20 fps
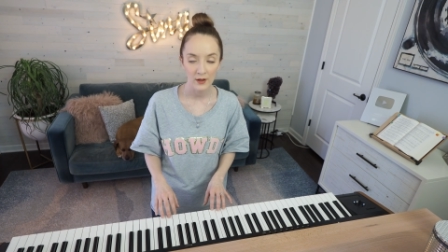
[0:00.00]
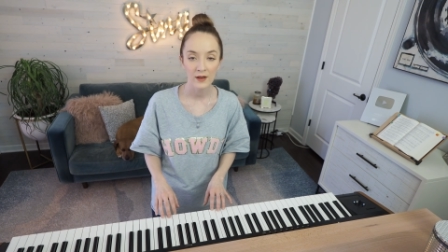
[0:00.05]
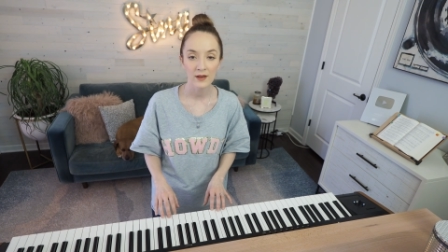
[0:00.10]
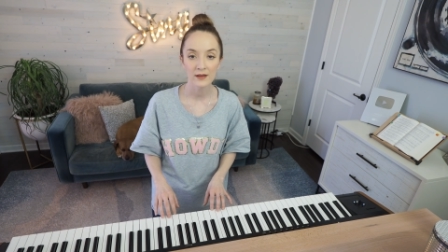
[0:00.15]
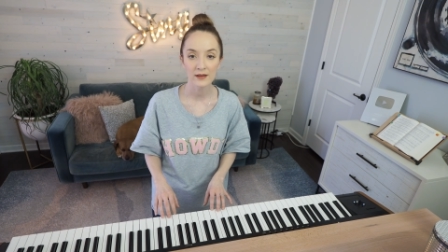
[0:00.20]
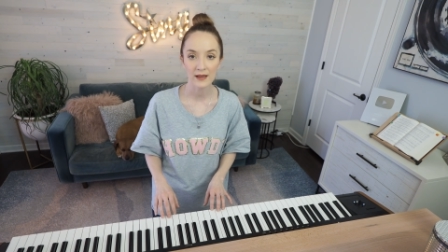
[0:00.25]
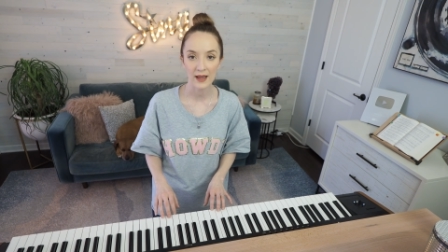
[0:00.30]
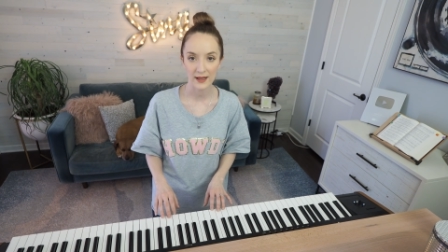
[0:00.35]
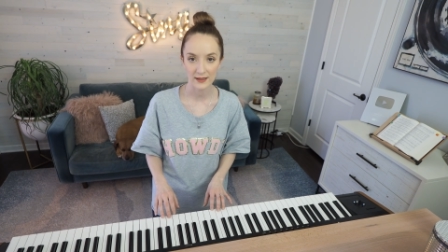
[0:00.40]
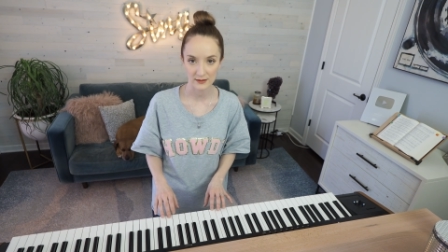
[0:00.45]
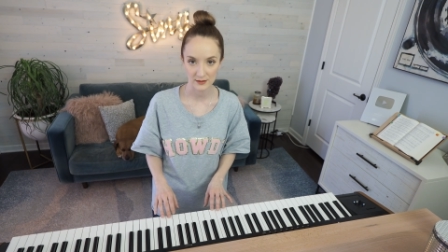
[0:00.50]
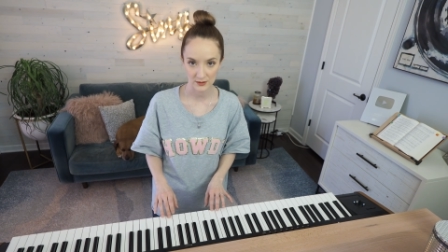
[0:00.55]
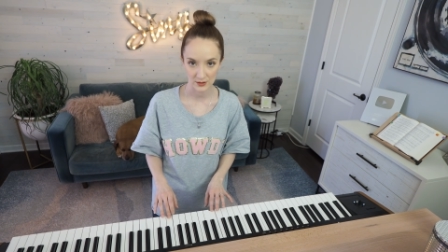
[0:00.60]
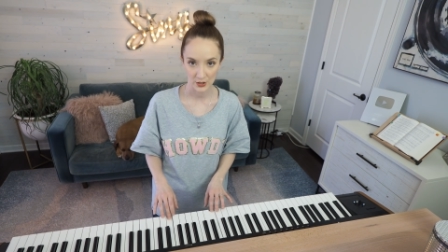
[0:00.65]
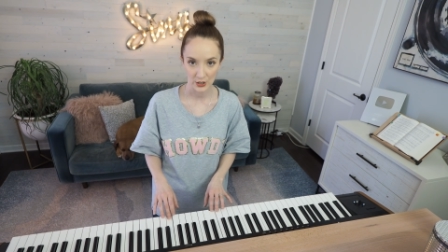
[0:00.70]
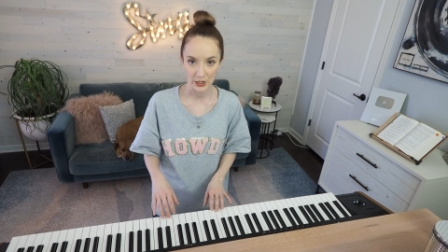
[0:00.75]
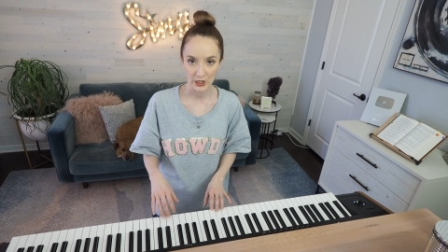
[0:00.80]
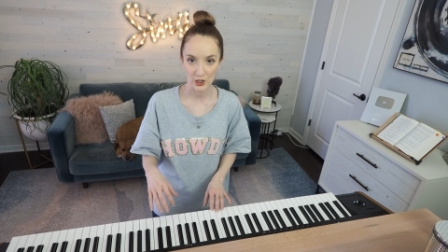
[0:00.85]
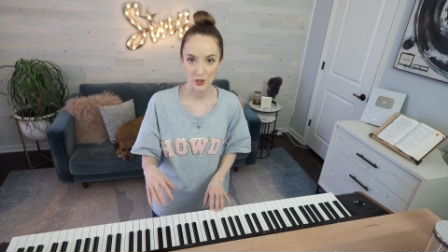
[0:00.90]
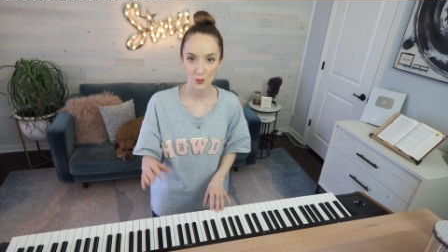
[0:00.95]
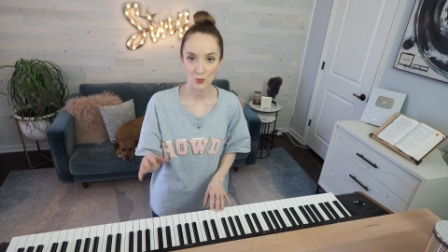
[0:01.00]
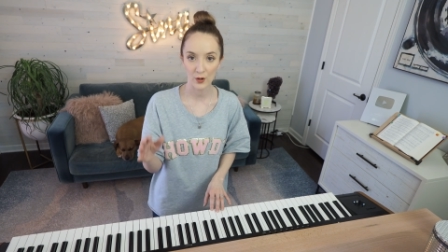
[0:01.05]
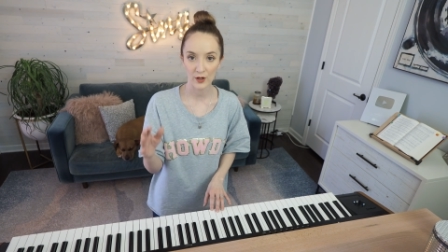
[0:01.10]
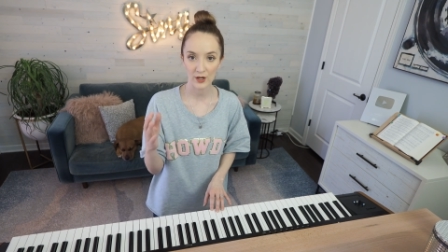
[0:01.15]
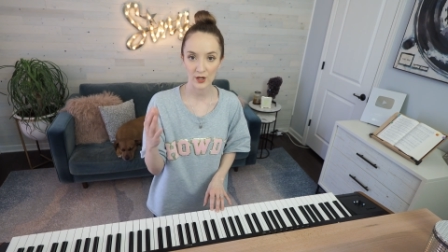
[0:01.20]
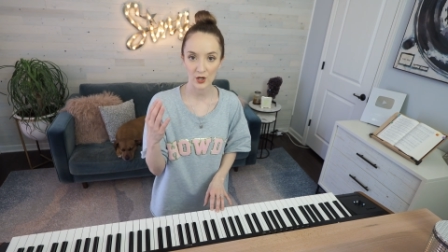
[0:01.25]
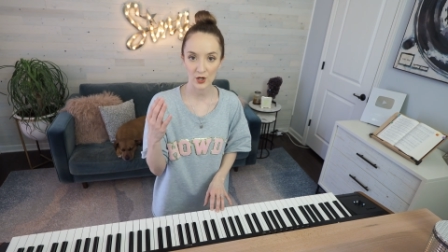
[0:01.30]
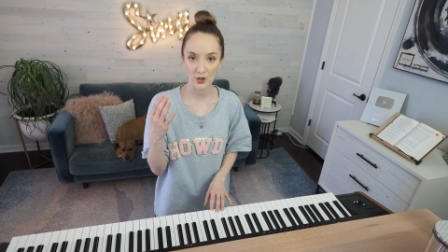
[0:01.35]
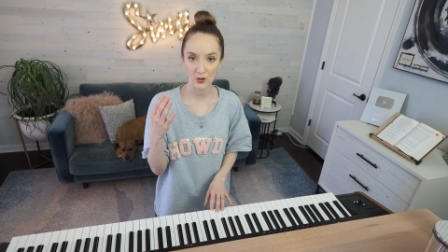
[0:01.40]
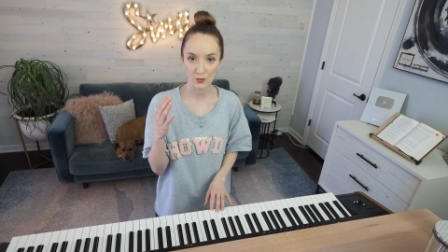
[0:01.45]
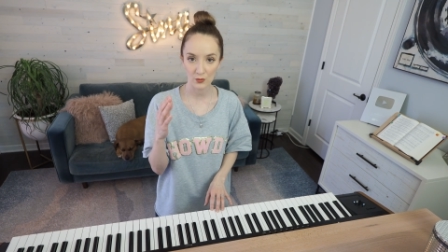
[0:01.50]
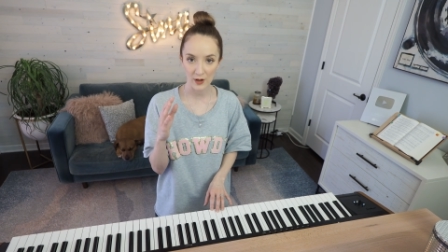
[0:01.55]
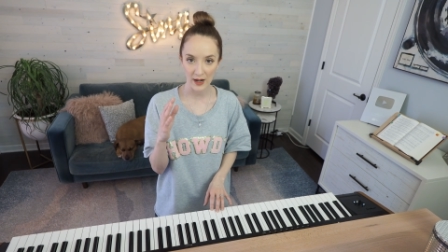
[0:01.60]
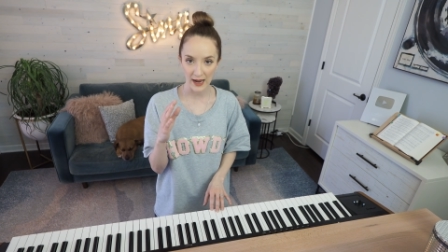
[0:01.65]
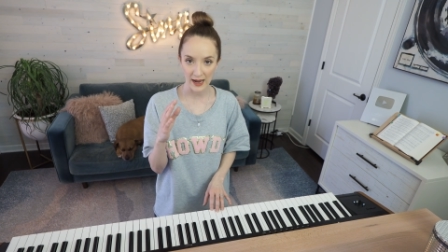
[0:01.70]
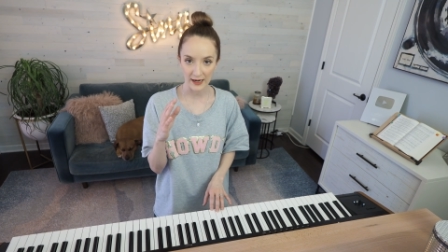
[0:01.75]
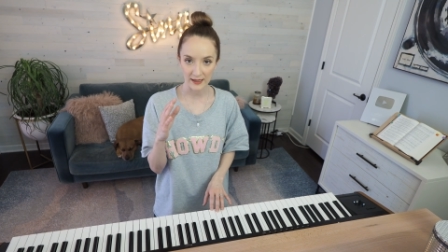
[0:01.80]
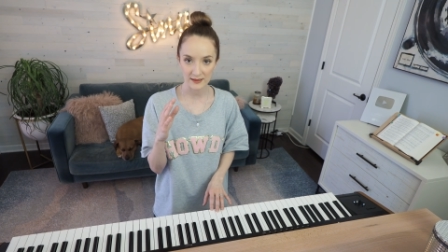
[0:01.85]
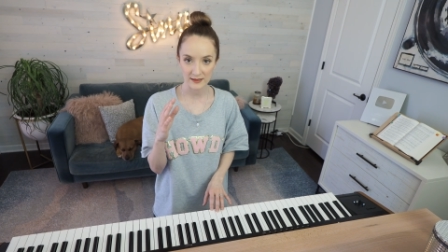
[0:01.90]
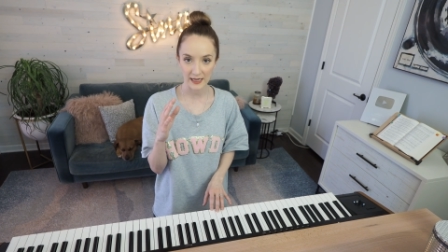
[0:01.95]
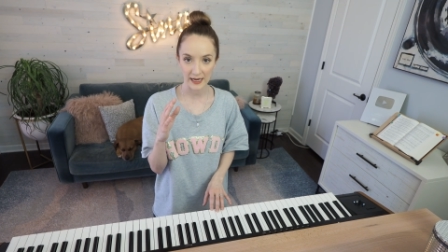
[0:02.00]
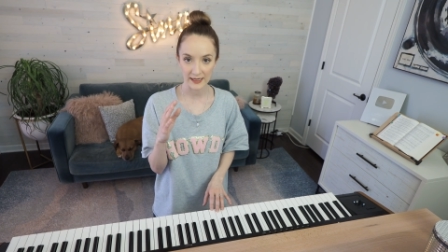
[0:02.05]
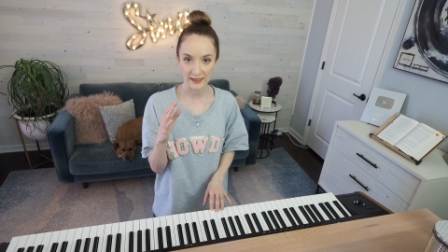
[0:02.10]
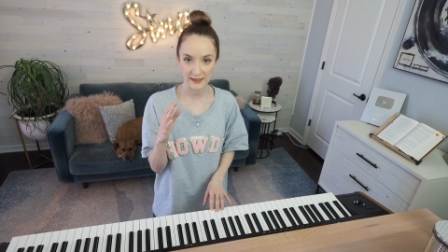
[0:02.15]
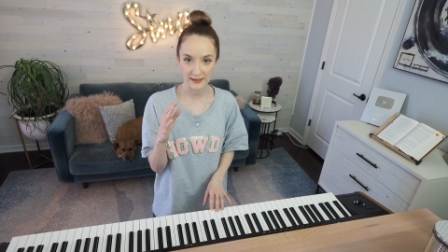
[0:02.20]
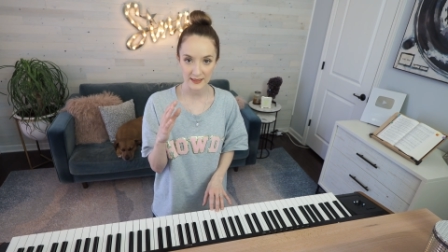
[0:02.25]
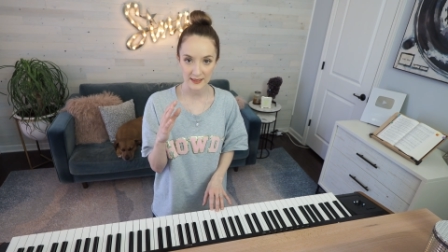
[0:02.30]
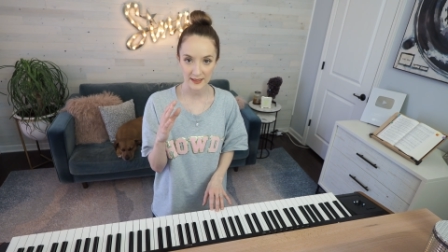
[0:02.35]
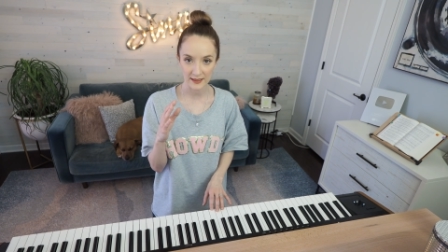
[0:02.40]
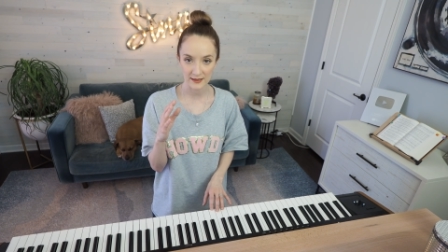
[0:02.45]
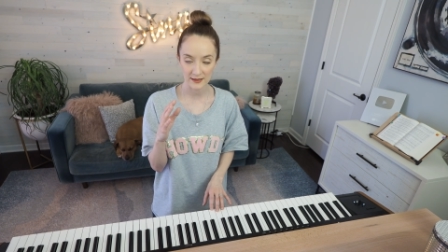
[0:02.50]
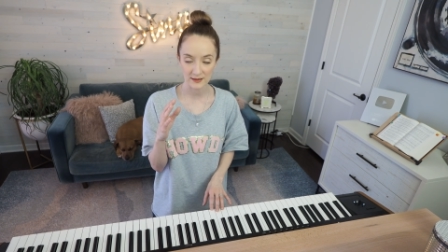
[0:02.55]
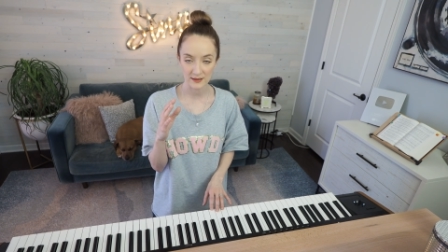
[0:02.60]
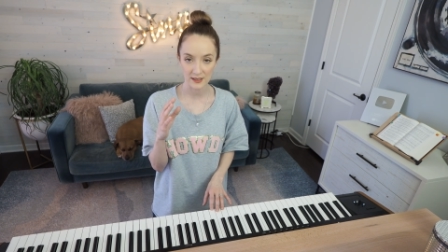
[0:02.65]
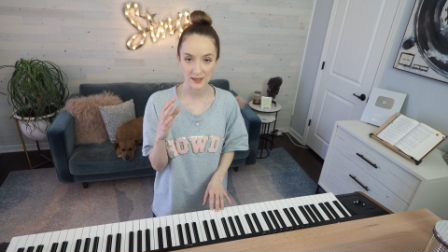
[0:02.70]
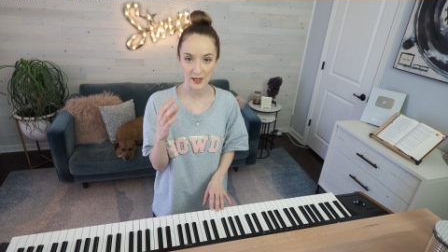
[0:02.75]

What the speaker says: Yes, you want to correct any tendency